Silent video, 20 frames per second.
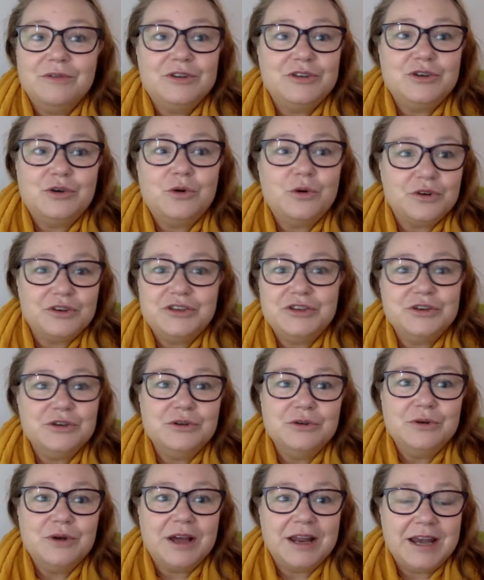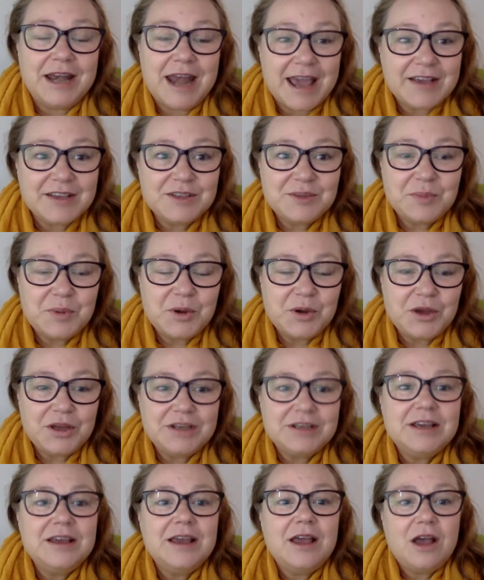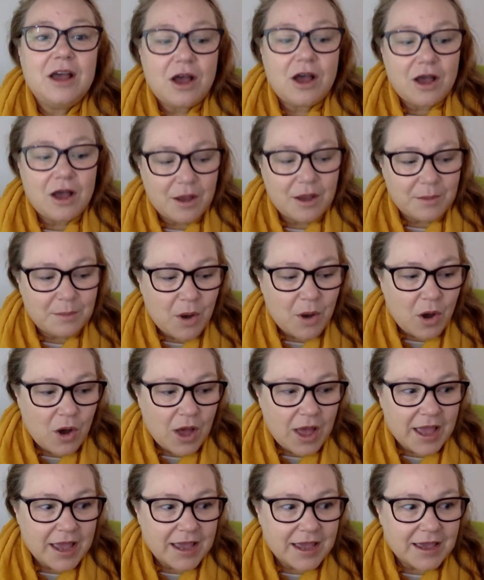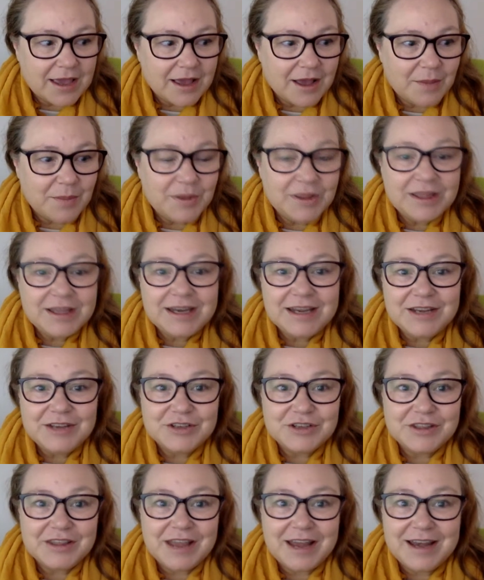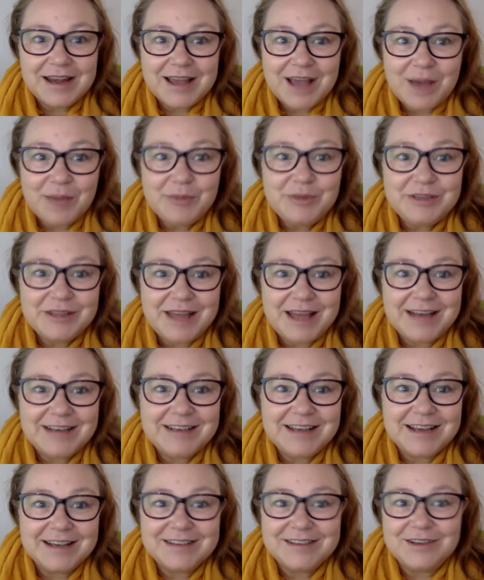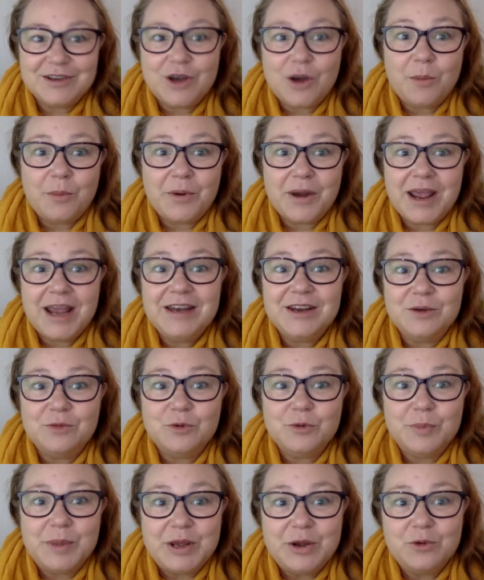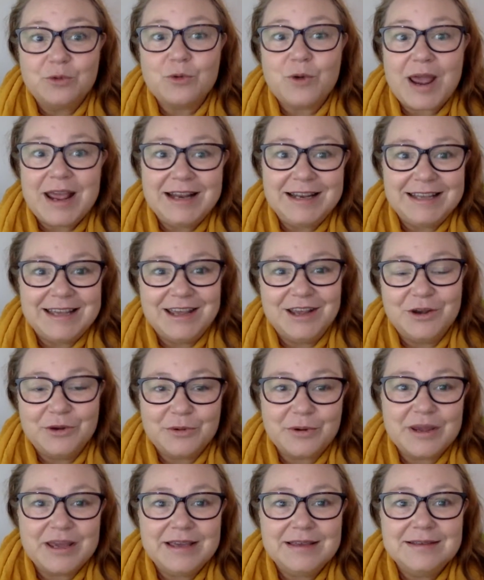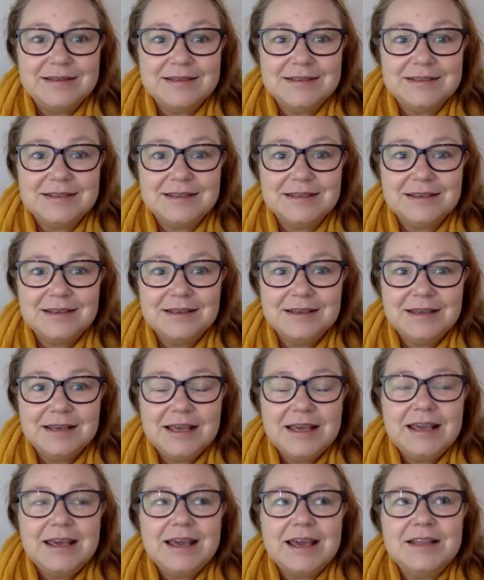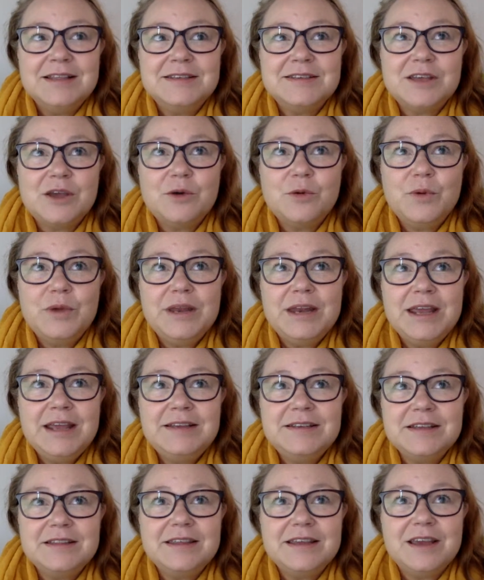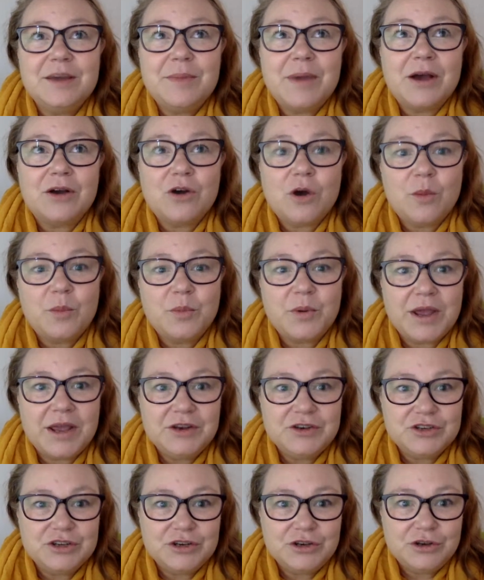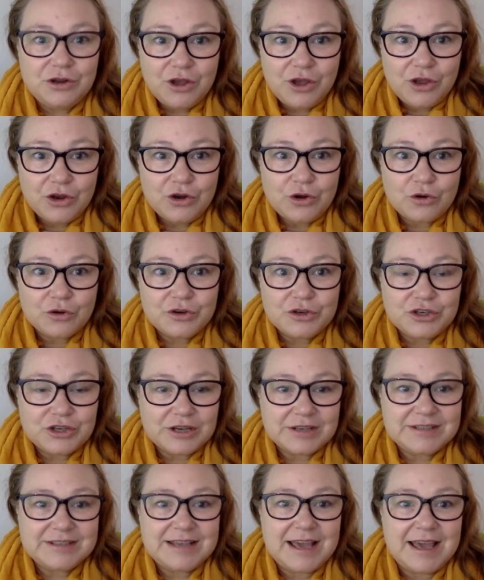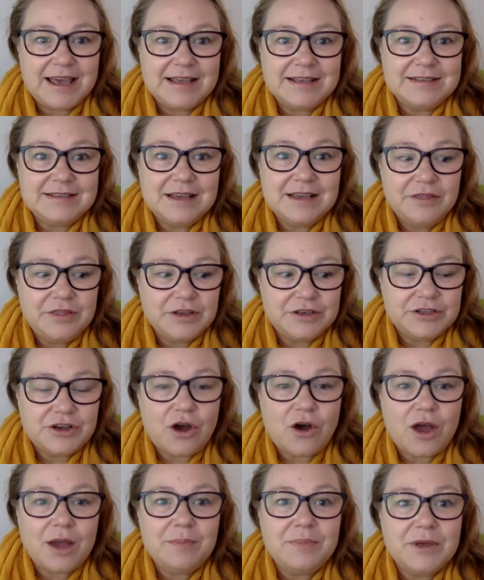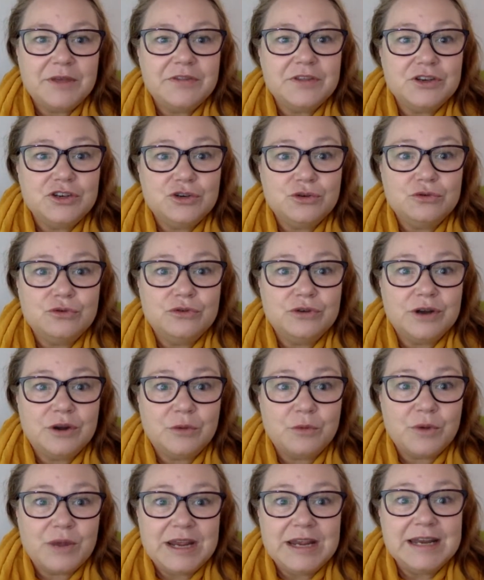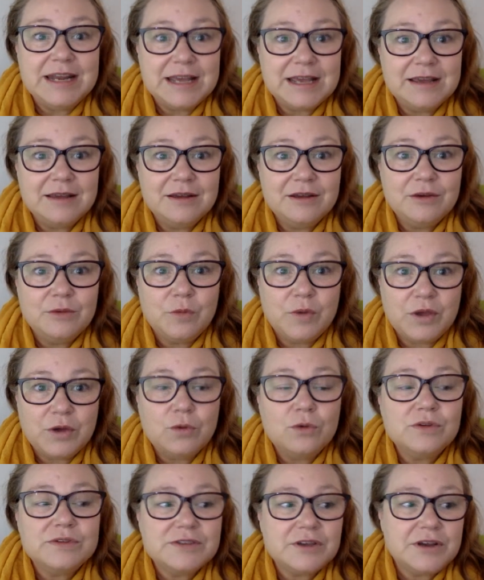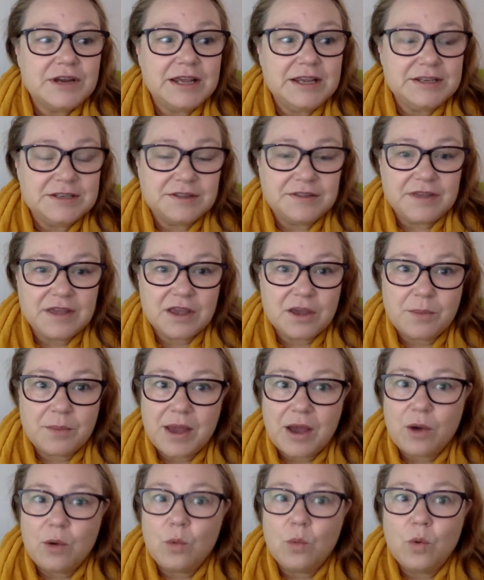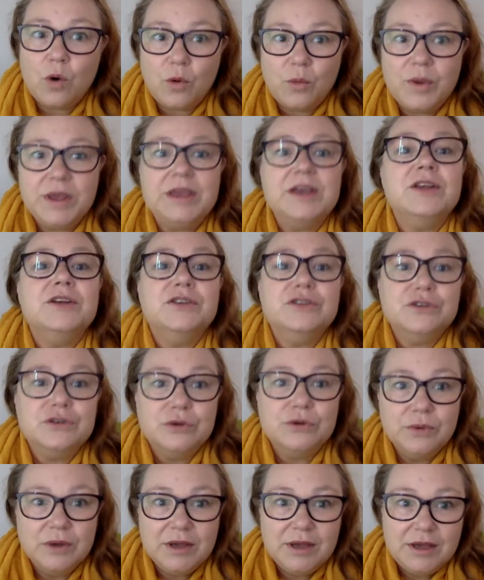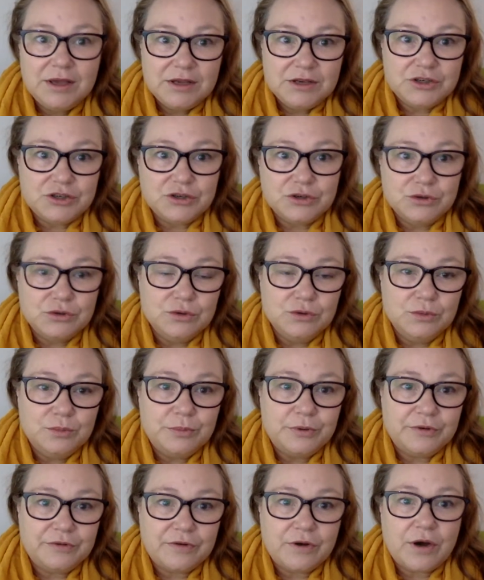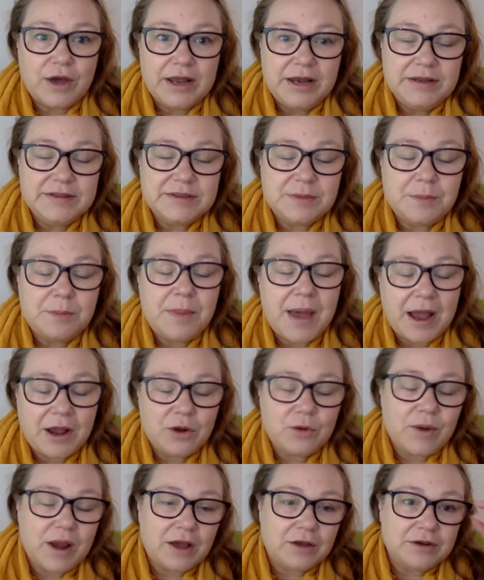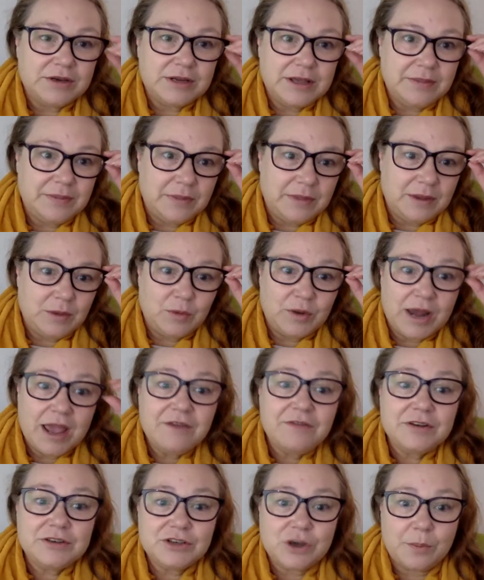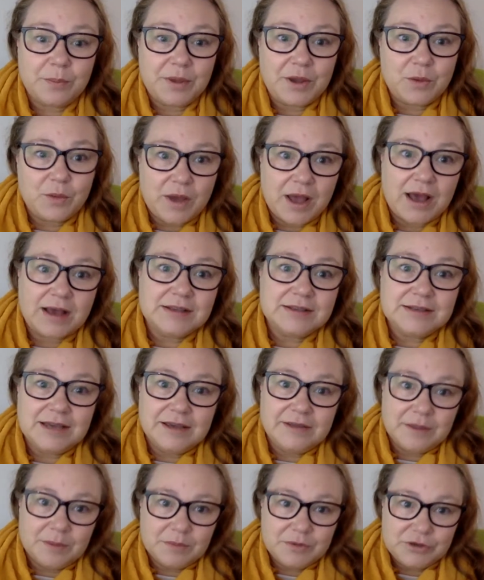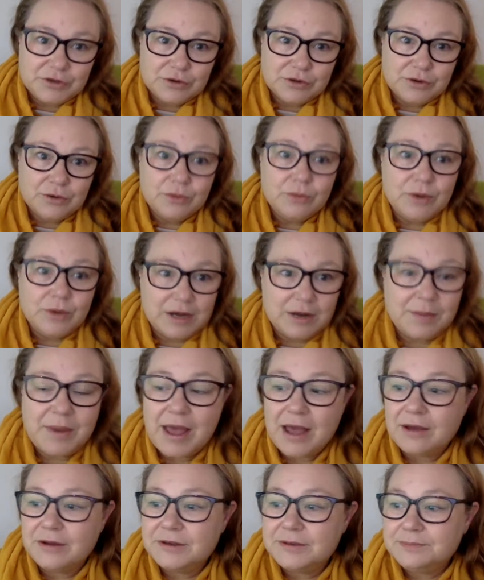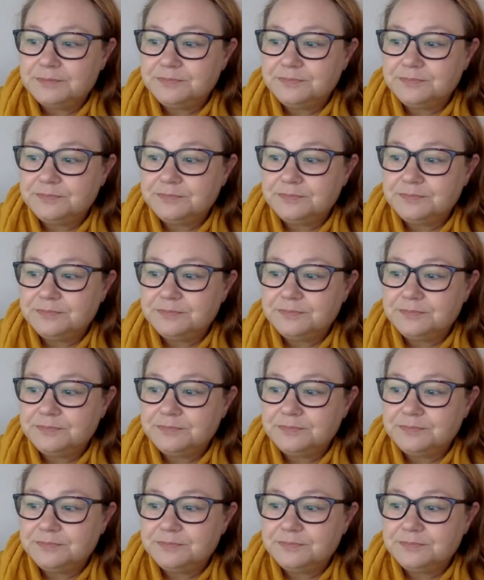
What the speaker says: talked to an expert, my ability to then come to that text and comprehend it would be greatly increased. And so we need to think about comprehension not just as the time that the children are reading. We also need to think about what we can do to provide some background in whatever topic we're asking them to read about.